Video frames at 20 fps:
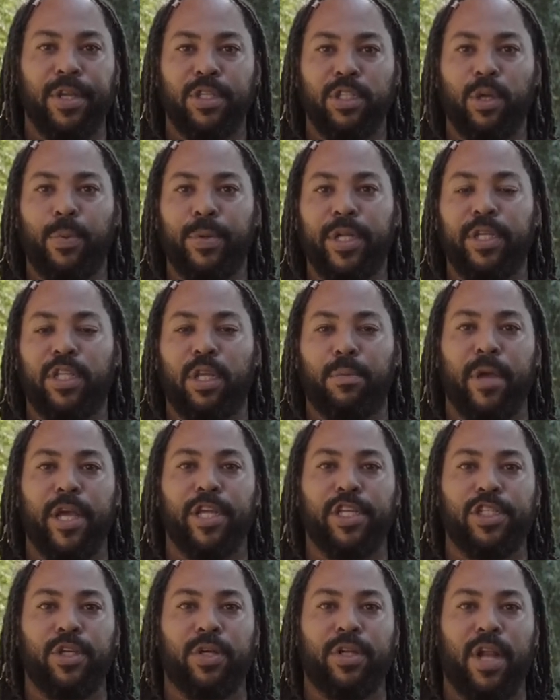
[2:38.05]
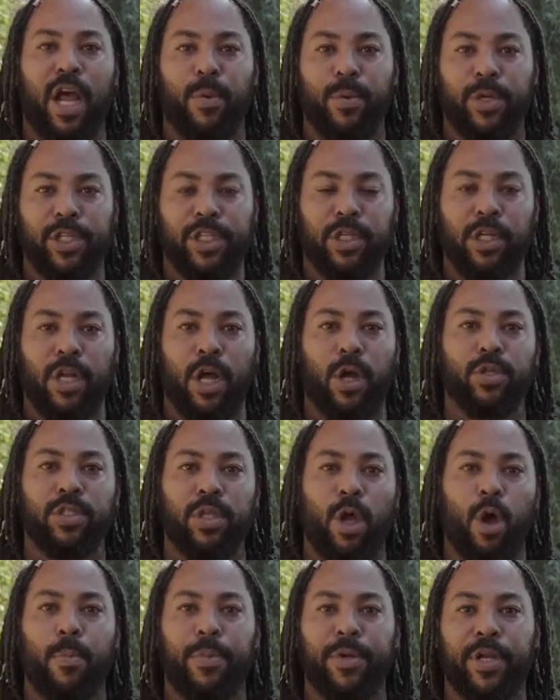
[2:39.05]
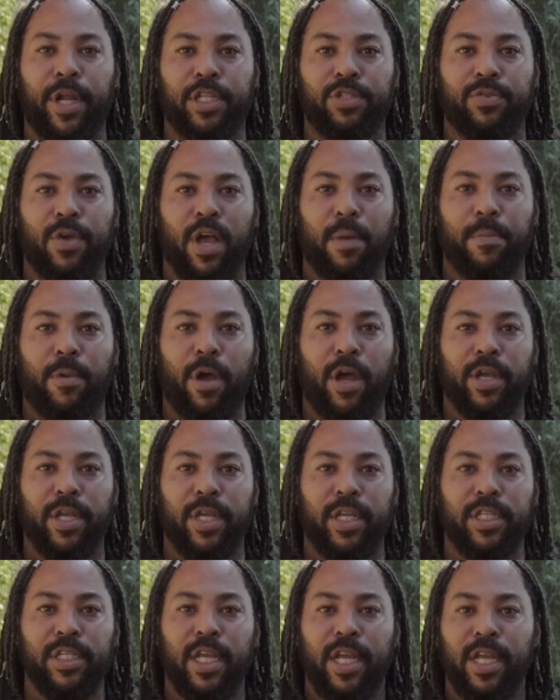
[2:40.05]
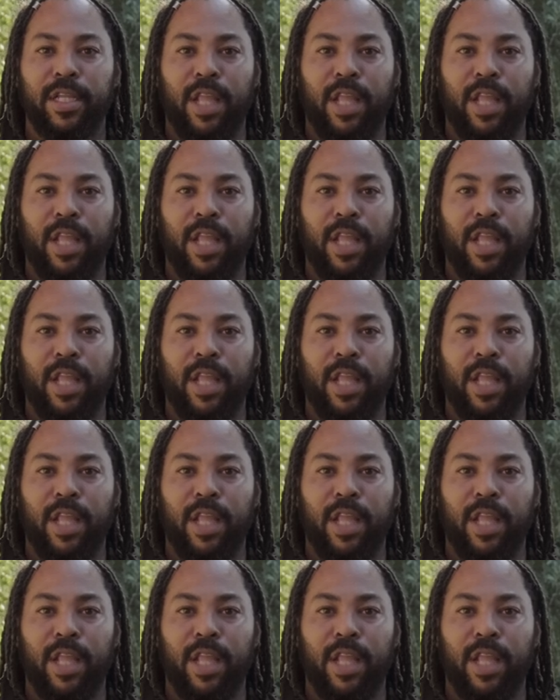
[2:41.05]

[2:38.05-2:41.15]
So we need to make sure that we close open-air drug markets,